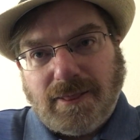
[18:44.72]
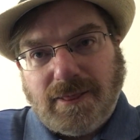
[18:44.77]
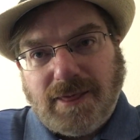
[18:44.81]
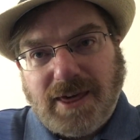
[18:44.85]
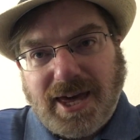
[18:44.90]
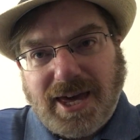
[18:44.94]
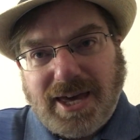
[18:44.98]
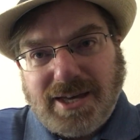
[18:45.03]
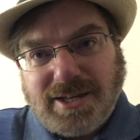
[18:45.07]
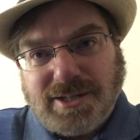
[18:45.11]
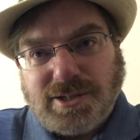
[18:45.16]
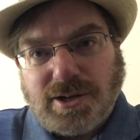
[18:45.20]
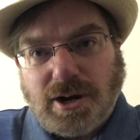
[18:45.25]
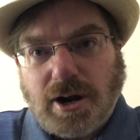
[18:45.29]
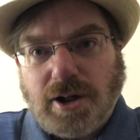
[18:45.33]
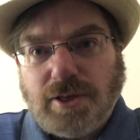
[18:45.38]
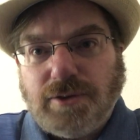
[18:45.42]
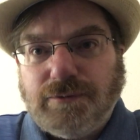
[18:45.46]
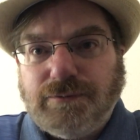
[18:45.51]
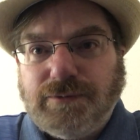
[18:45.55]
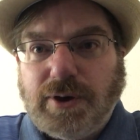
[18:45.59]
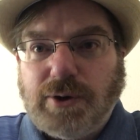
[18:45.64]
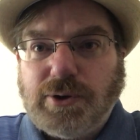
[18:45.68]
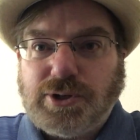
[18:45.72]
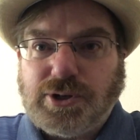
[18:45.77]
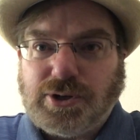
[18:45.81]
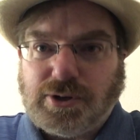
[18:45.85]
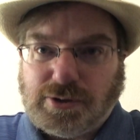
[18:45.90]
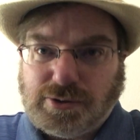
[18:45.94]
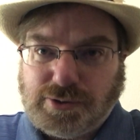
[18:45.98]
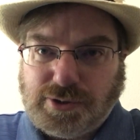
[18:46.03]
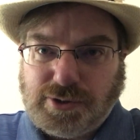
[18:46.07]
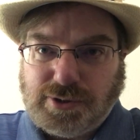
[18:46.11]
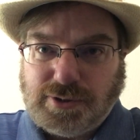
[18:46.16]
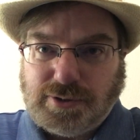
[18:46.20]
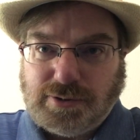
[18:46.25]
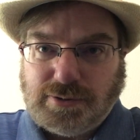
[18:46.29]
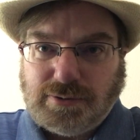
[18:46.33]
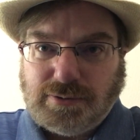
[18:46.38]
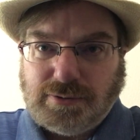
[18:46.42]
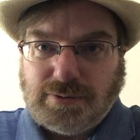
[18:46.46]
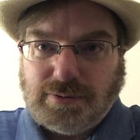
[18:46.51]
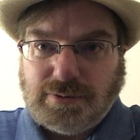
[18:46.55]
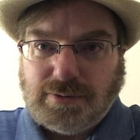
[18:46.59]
These are the futures.